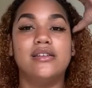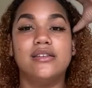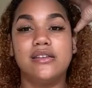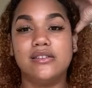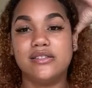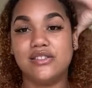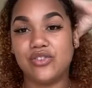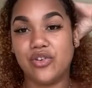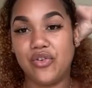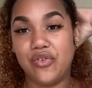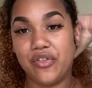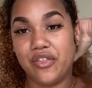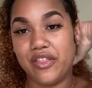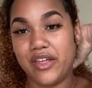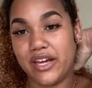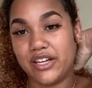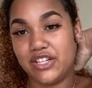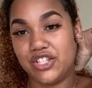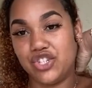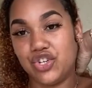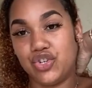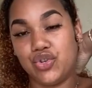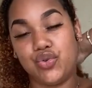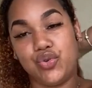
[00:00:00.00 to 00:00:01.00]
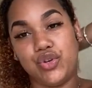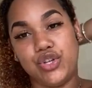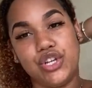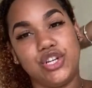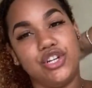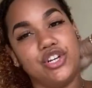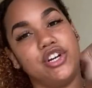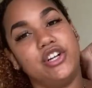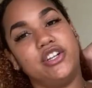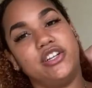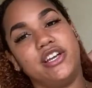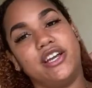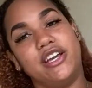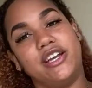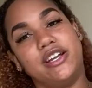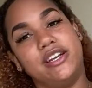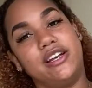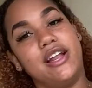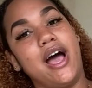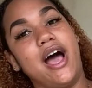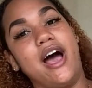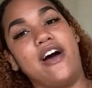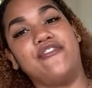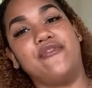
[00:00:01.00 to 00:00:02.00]
so that, you know, your girl can
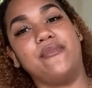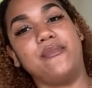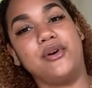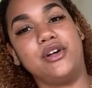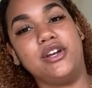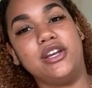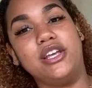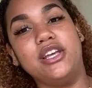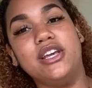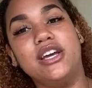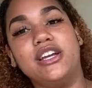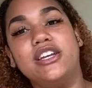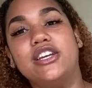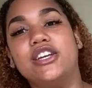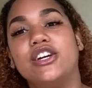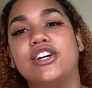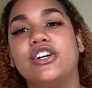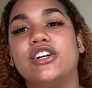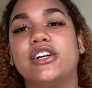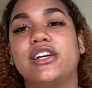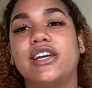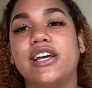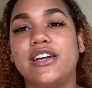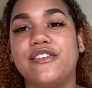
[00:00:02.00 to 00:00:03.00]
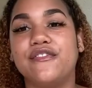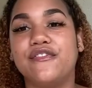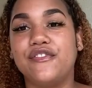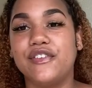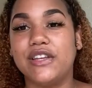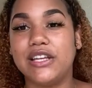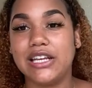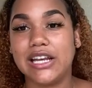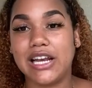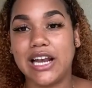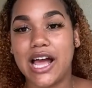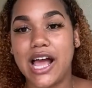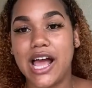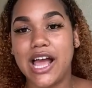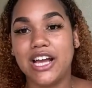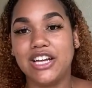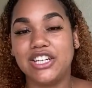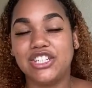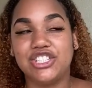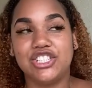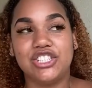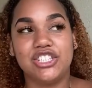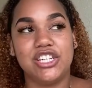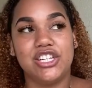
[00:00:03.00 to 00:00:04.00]
have money and your girl can feel like
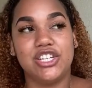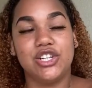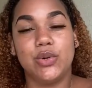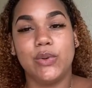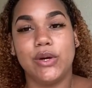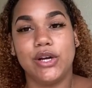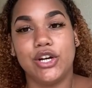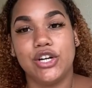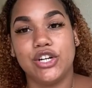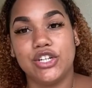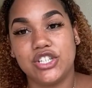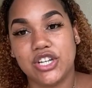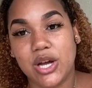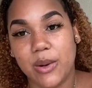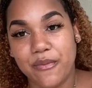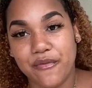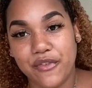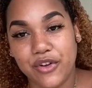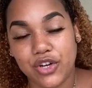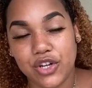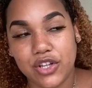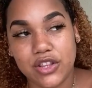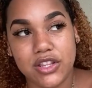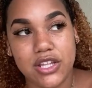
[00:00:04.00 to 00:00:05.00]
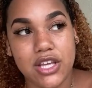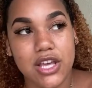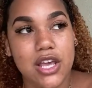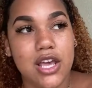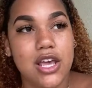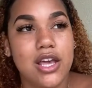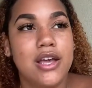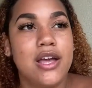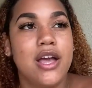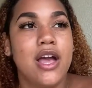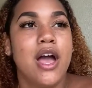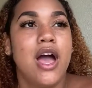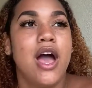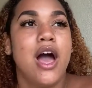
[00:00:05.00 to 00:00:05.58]
she didn't quit her job for nothing.